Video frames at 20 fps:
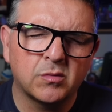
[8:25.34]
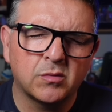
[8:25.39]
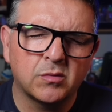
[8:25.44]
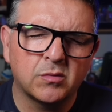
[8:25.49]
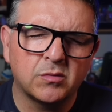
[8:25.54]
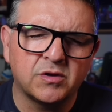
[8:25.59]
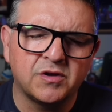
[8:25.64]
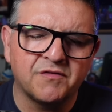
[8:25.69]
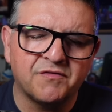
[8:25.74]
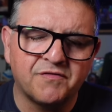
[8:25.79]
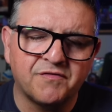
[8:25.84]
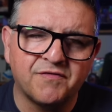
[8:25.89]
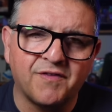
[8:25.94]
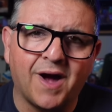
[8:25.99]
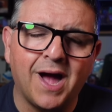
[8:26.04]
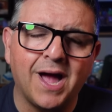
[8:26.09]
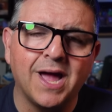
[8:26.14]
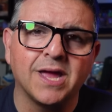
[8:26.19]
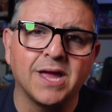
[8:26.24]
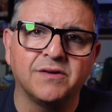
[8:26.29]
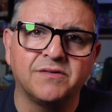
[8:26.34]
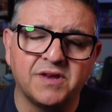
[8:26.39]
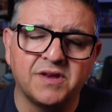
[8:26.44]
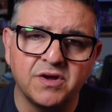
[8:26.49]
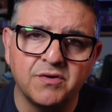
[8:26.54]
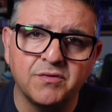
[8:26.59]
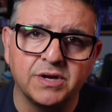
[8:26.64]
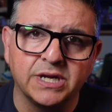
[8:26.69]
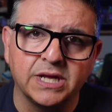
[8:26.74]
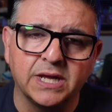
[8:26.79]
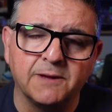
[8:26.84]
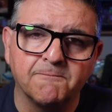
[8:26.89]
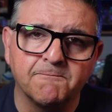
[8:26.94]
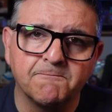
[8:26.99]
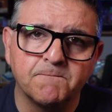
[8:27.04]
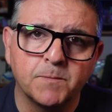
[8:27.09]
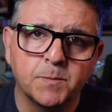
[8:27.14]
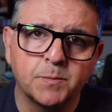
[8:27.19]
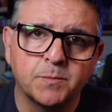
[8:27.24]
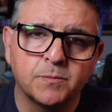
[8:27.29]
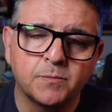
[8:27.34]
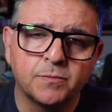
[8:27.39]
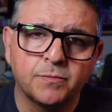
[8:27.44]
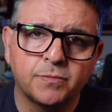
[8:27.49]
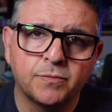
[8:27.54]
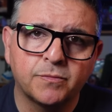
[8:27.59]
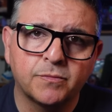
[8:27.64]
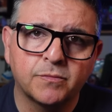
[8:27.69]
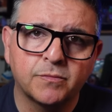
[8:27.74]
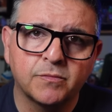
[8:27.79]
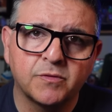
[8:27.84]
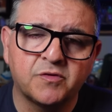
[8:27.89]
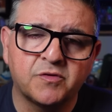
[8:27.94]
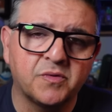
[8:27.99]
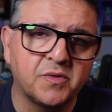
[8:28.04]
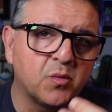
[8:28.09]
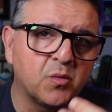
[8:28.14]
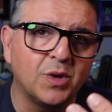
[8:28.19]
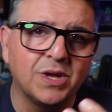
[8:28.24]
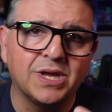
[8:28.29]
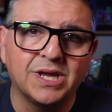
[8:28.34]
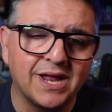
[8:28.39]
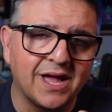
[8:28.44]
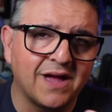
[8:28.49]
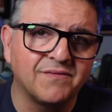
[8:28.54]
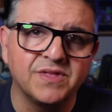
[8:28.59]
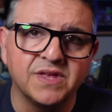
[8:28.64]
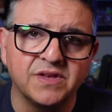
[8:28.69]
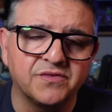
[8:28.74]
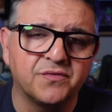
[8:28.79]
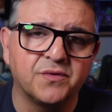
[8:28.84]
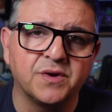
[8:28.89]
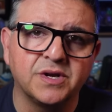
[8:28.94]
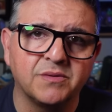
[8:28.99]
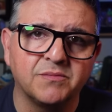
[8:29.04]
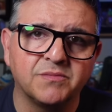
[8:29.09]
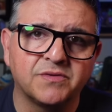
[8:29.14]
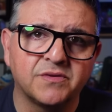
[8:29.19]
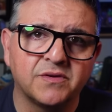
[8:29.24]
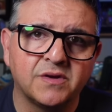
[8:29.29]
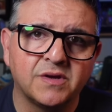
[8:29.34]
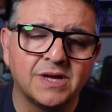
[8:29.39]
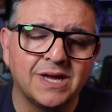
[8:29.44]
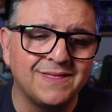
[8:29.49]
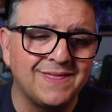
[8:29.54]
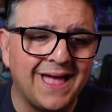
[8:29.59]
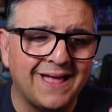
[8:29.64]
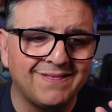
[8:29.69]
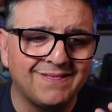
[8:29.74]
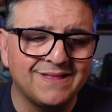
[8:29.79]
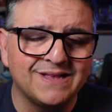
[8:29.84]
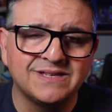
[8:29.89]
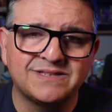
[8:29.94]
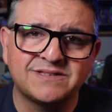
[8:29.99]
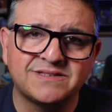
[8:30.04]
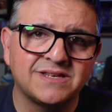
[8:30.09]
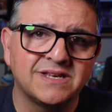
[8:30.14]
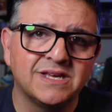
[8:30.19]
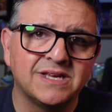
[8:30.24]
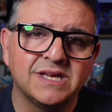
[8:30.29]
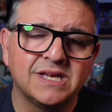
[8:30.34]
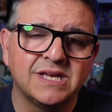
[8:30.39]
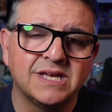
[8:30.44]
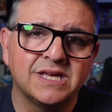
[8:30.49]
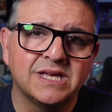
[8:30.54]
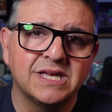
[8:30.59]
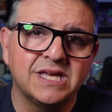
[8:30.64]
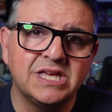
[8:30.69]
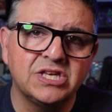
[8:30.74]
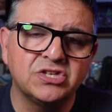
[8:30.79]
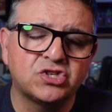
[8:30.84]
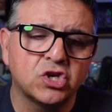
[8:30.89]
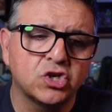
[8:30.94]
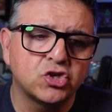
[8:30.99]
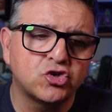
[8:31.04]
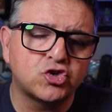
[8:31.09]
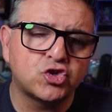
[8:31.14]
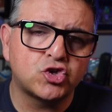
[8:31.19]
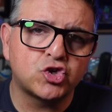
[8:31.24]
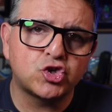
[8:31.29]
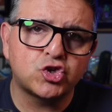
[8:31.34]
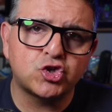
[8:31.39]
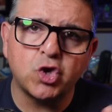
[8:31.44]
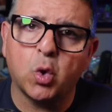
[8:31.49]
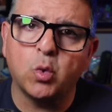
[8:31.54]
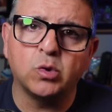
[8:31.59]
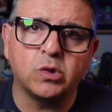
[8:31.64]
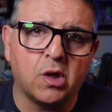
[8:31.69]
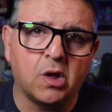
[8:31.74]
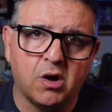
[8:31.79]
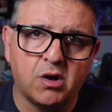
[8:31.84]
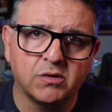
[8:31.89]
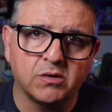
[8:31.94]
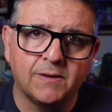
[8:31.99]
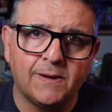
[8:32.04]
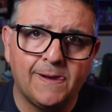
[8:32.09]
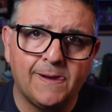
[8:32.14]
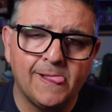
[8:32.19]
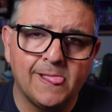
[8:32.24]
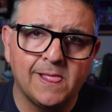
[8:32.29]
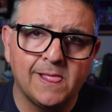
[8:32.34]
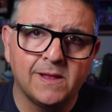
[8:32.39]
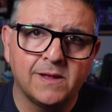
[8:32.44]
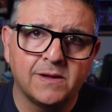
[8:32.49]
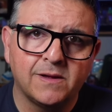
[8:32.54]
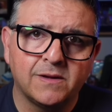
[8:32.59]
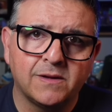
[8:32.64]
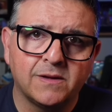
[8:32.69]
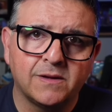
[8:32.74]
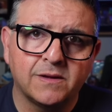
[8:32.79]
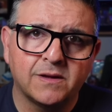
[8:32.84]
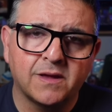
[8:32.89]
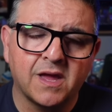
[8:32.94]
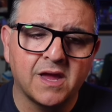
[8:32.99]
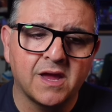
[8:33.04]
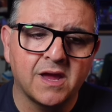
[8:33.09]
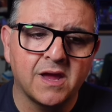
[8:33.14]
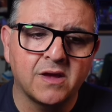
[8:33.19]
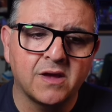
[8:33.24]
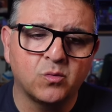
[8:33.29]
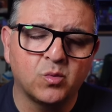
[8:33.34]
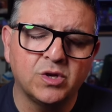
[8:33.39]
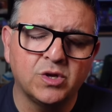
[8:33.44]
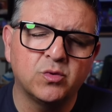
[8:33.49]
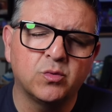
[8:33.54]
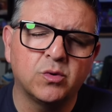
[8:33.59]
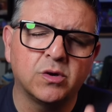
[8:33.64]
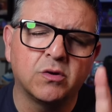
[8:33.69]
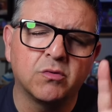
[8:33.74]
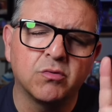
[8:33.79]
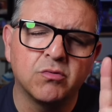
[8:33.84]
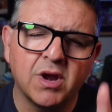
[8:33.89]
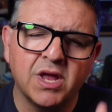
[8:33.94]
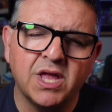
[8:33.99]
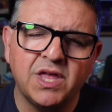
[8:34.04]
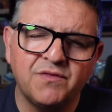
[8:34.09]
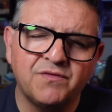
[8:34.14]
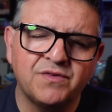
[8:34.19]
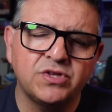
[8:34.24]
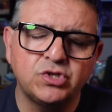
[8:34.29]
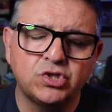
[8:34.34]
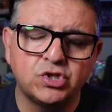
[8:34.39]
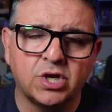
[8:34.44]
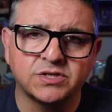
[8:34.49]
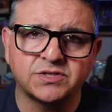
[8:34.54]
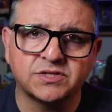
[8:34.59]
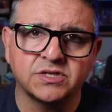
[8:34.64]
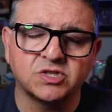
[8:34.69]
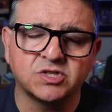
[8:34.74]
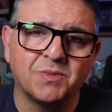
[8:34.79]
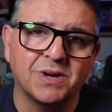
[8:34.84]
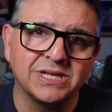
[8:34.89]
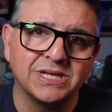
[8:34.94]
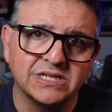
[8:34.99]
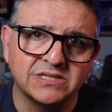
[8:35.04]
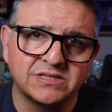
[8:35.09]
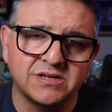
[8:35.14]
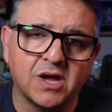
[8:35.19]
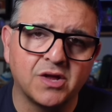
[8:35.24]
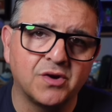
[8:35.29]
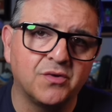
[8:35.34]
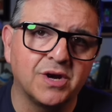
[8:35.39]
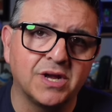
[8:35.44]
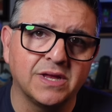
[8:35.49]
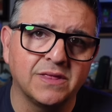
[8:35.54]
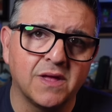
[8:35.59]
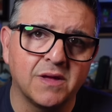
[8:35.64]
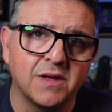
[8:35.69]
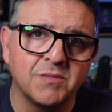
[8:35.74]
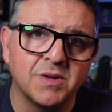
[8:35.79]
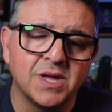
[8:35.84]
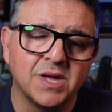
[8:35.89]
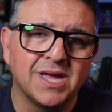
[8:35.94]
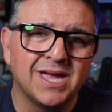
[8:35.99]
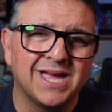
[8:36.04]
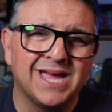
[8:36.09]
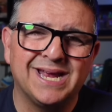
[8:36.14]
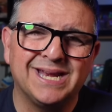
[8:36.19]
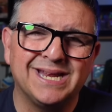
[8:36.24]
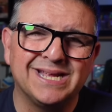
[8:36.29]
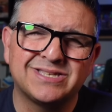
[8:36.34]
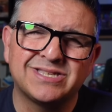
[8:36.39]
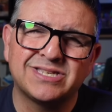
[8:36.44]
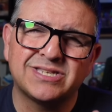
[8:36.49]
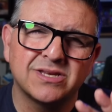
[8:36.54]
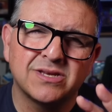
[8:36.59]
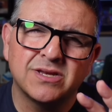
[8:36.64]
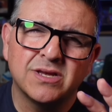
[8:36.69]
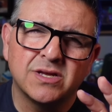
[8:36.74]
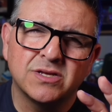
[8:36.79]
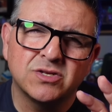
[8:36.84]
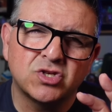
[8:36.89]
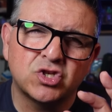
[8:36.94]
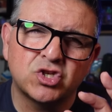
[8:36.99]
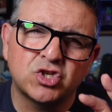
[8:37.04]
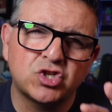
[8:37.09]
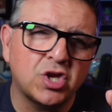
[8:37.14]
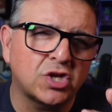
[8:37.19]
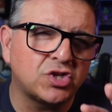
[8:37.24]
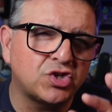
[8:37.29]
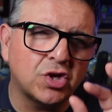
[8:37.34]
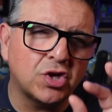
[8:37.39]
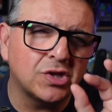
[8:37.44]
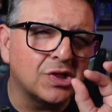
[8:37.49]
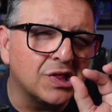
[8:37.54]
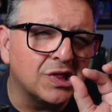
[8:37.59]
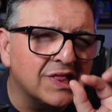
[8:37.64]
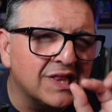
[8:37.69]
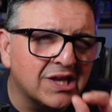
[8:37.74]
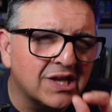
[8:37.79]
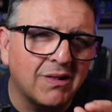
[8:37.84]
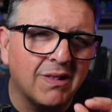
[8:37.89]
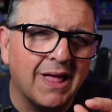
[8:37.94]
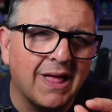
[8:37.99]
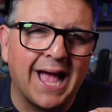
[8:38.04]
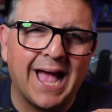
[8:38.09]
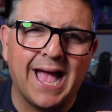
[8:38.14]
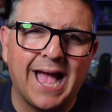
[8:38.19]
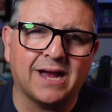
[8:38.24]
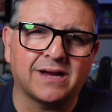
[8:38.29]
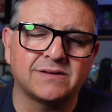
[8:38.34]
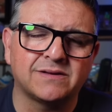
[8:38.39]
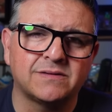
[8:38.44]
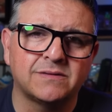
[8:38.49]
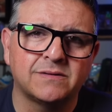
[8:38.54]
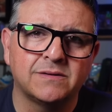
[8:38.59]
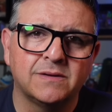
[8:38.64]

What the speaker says: defied tyranny so that we could have these freedoms. And that list is so long. And we do a grave injustice by dishonoring them. And it's such a little act.